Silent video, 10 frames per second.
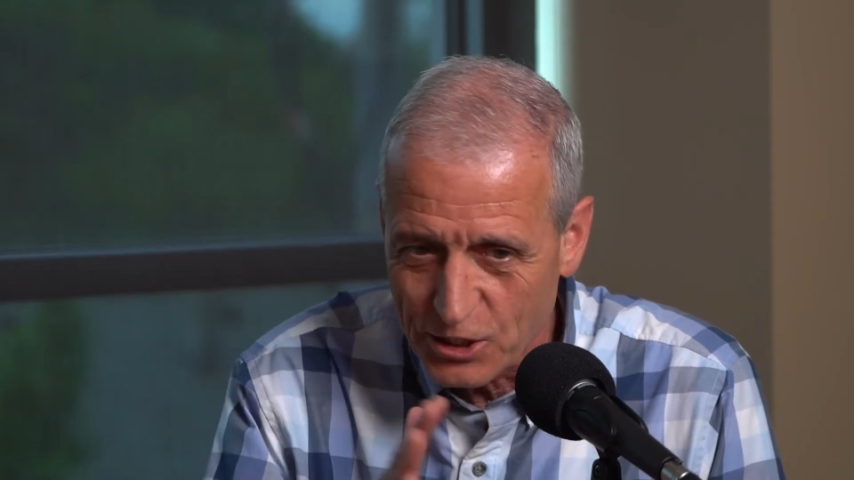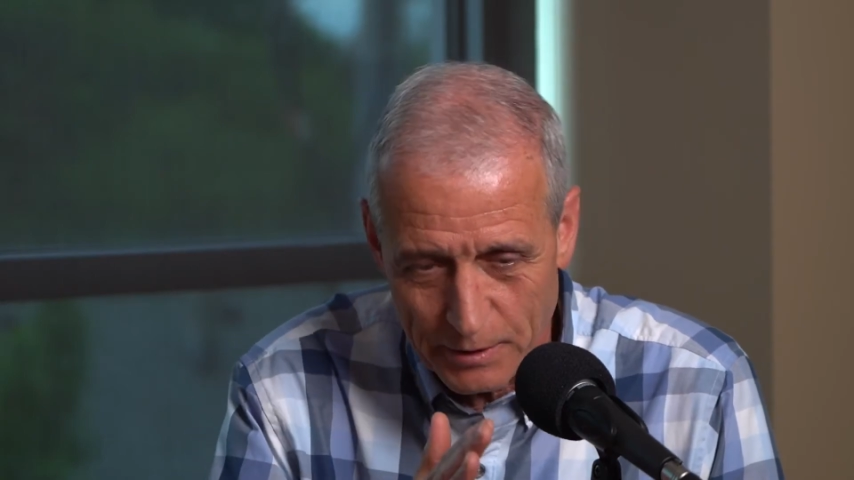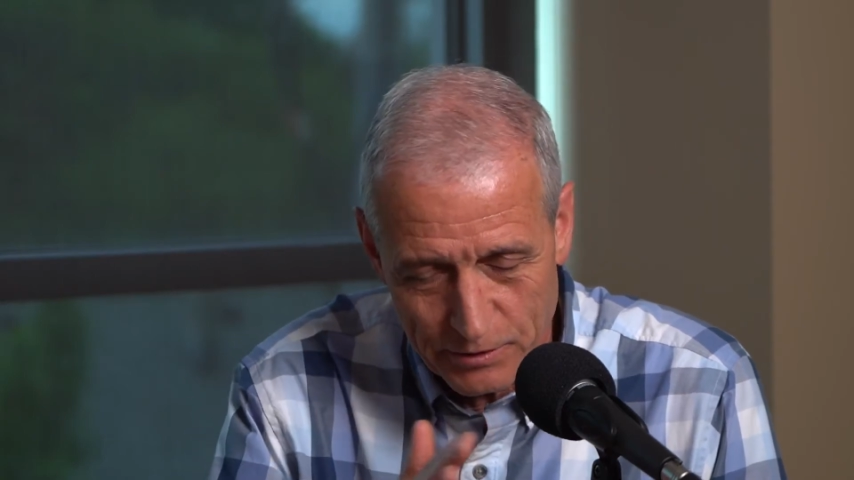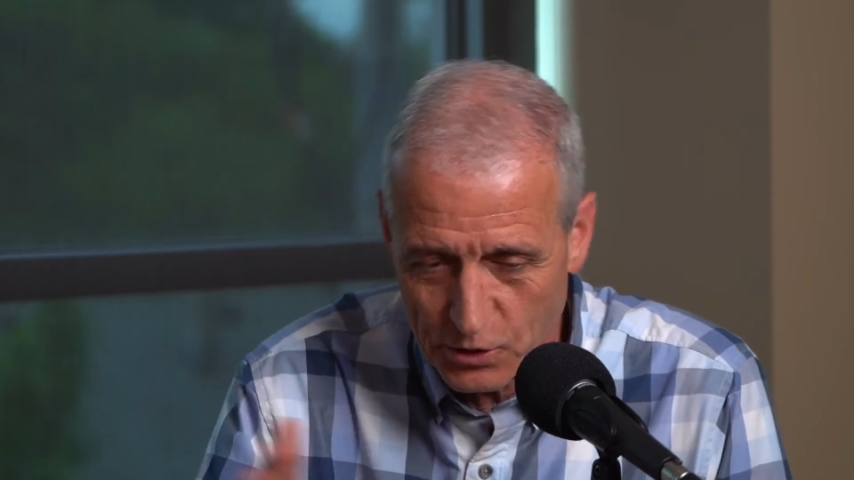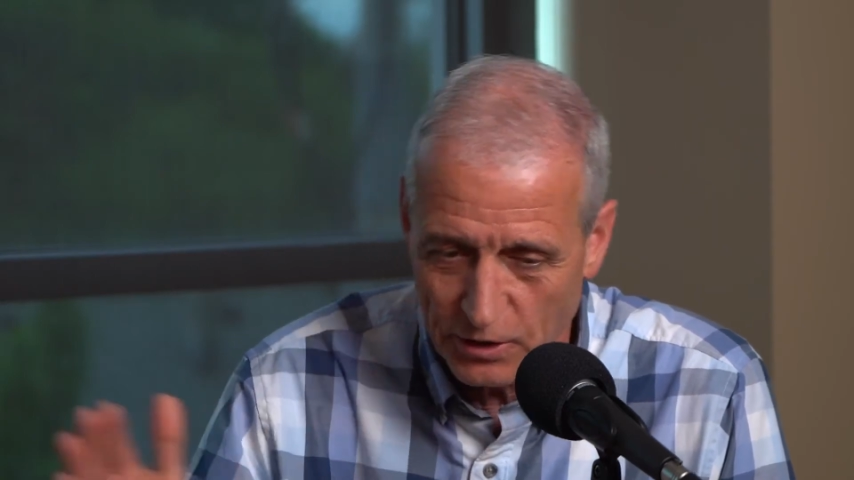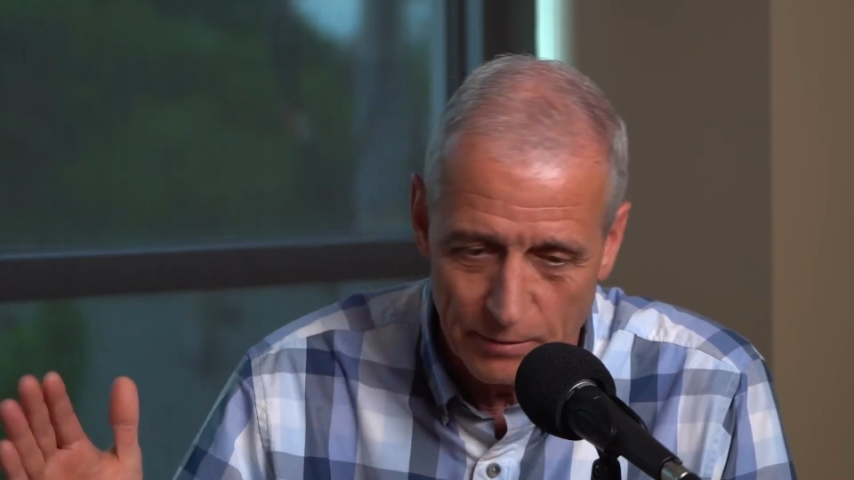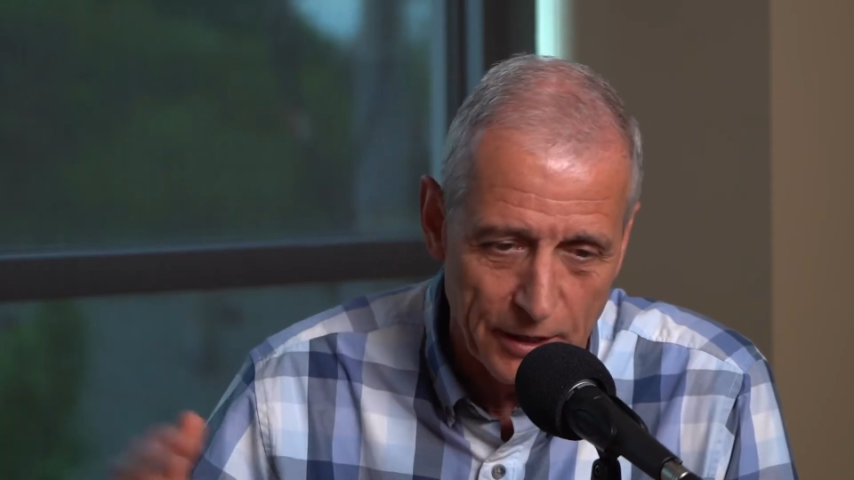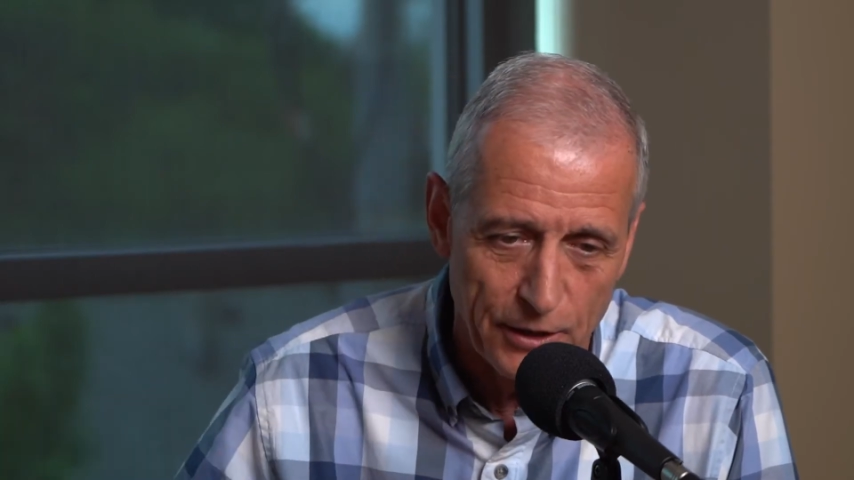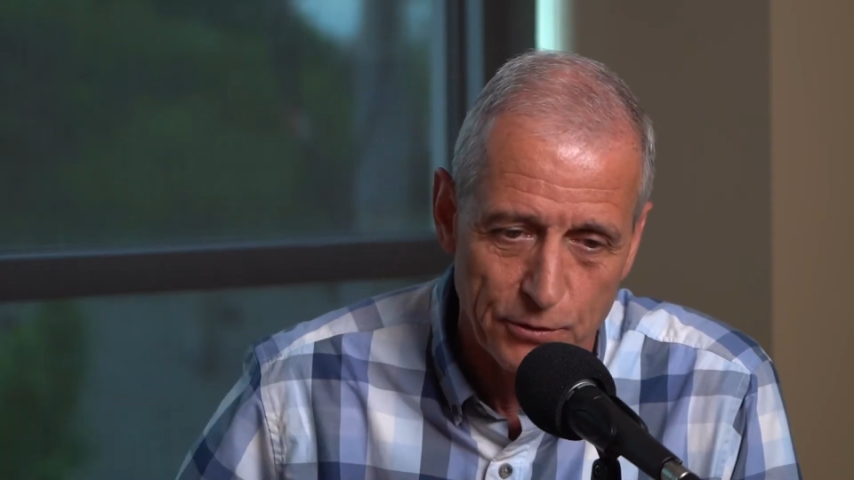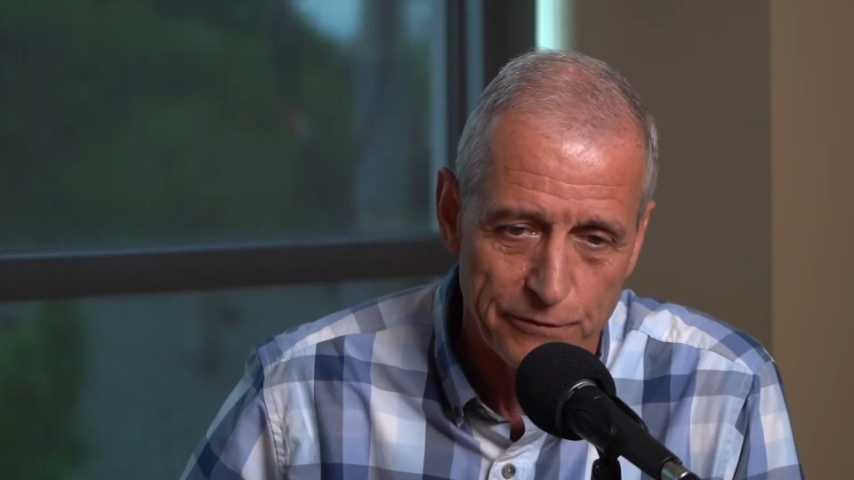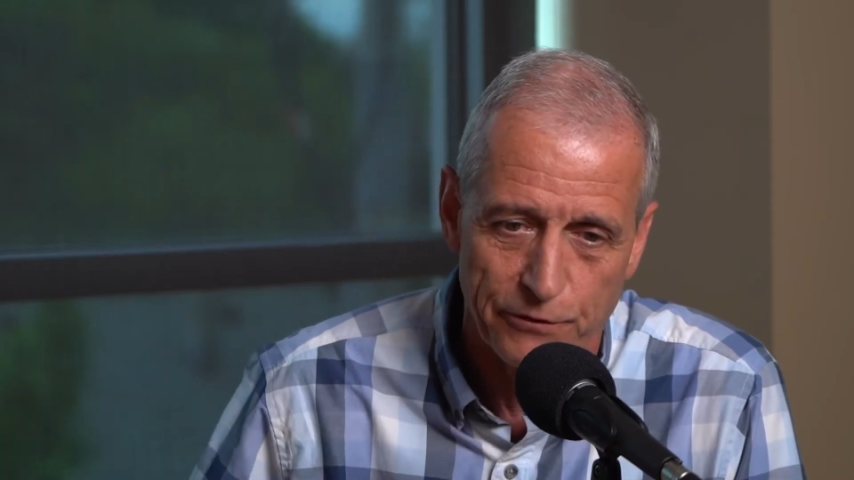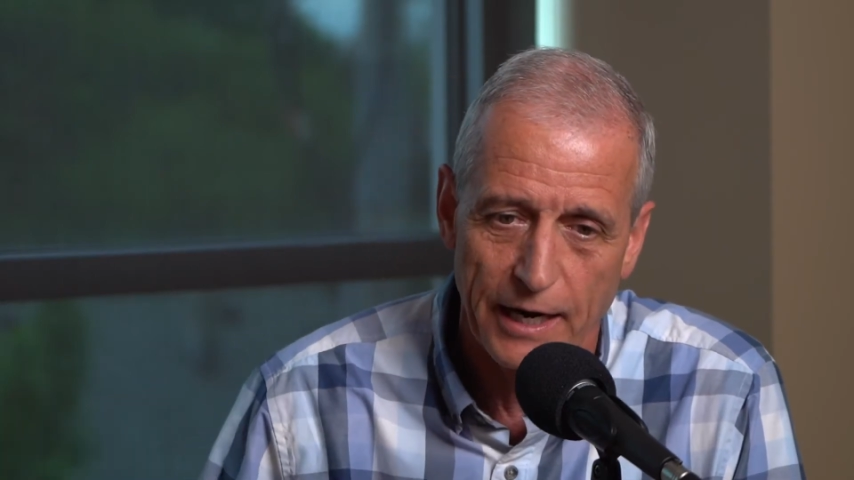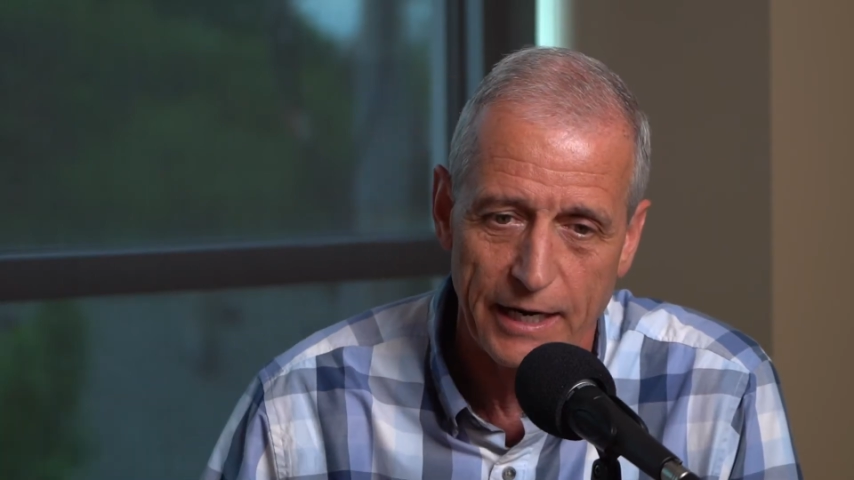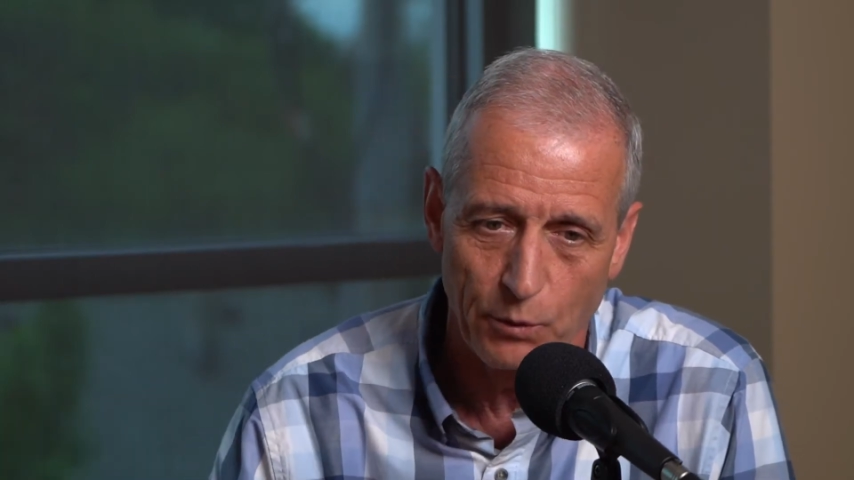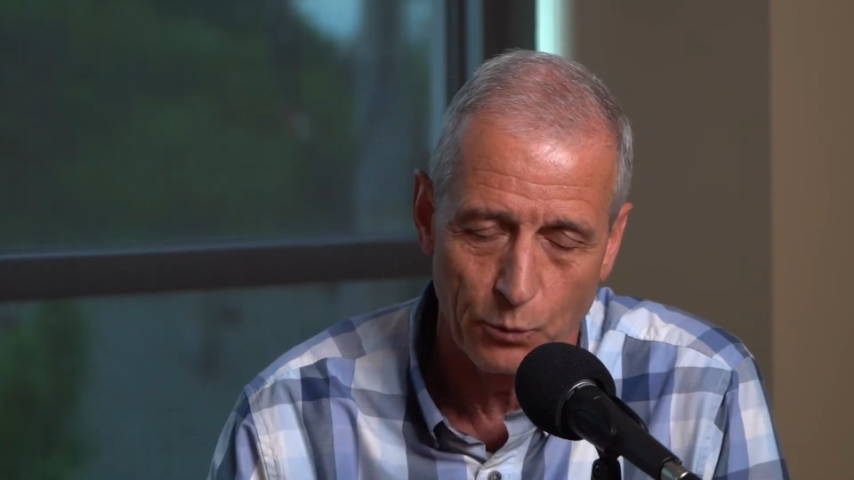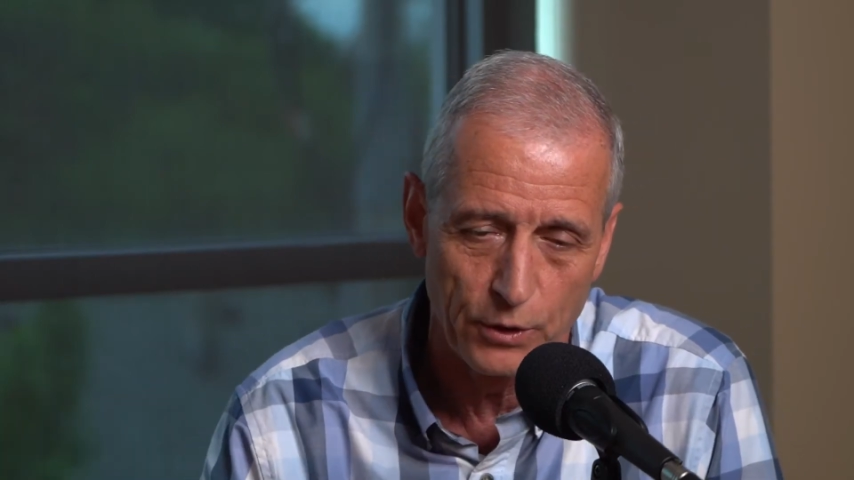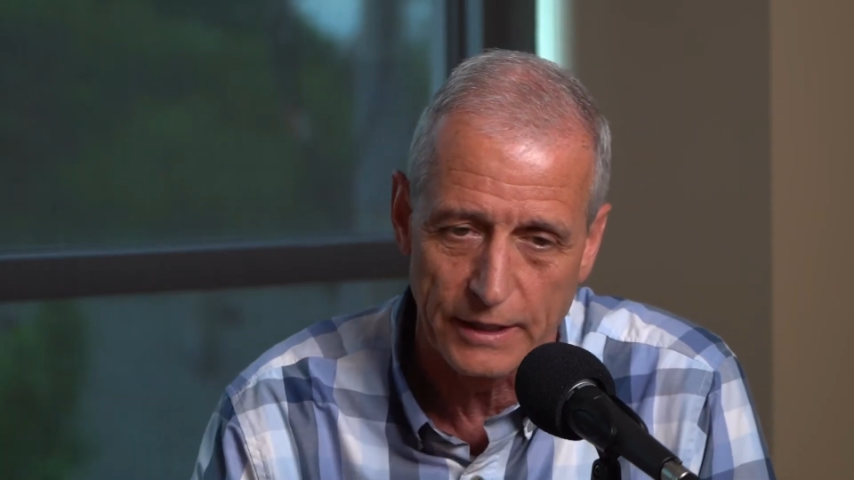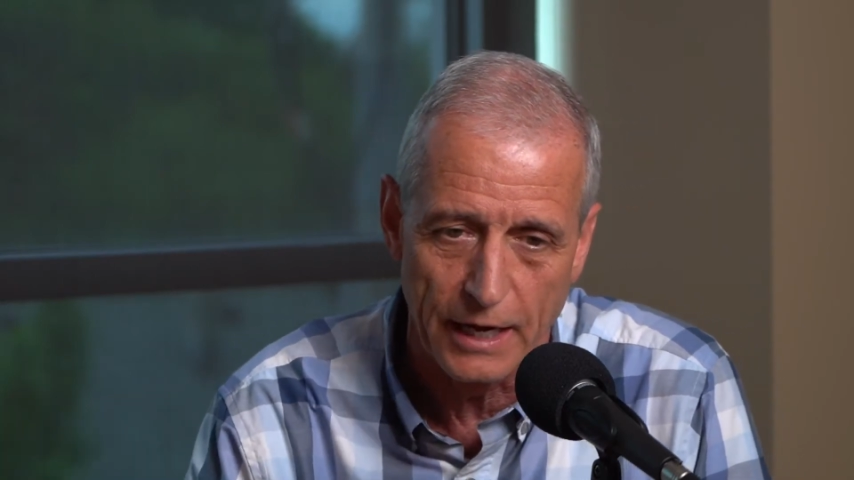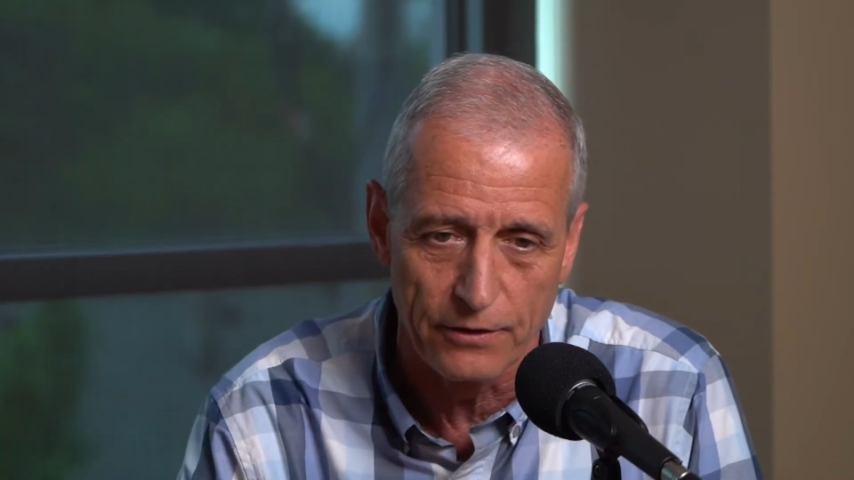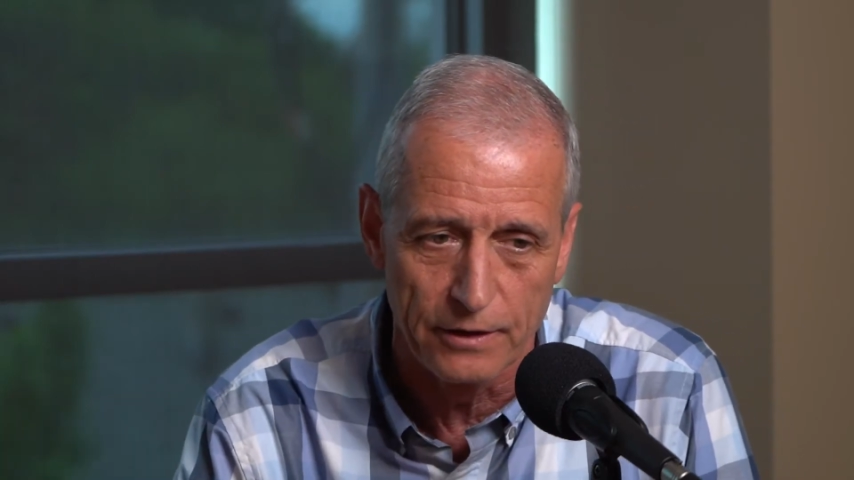but certainly Monday through Friday when we're
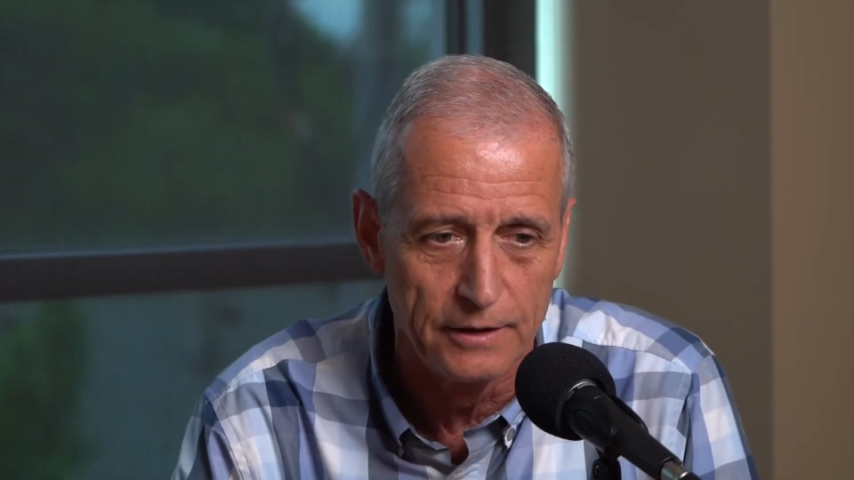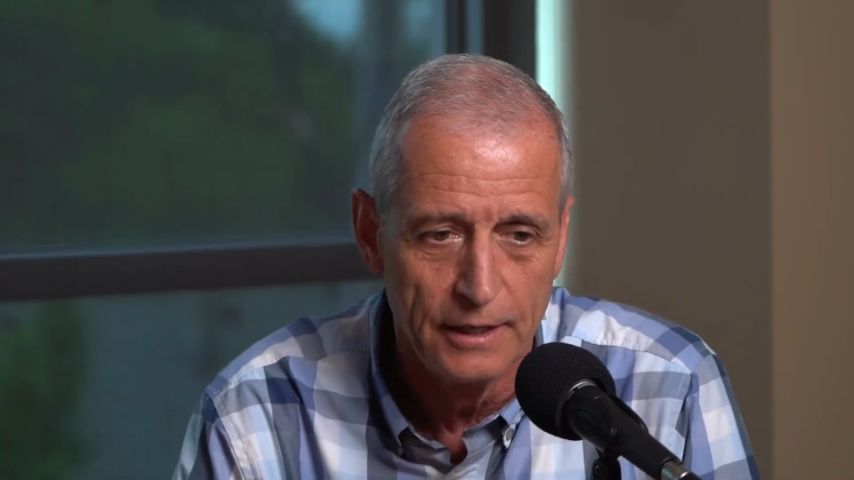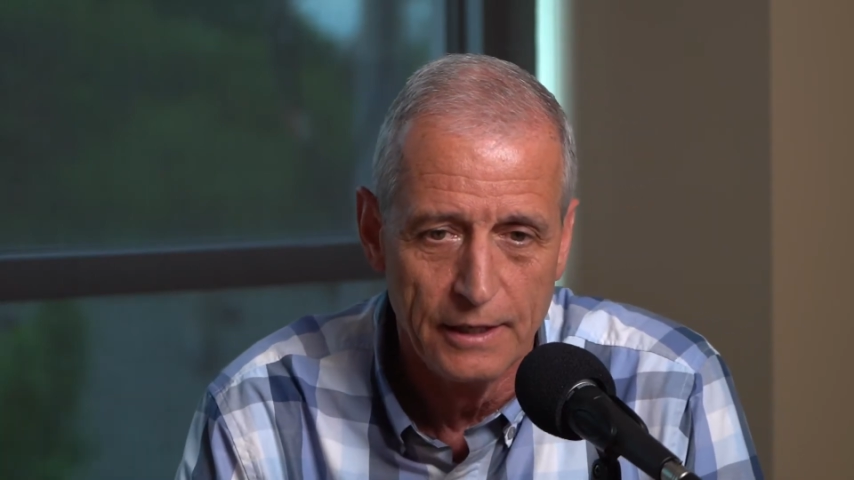together,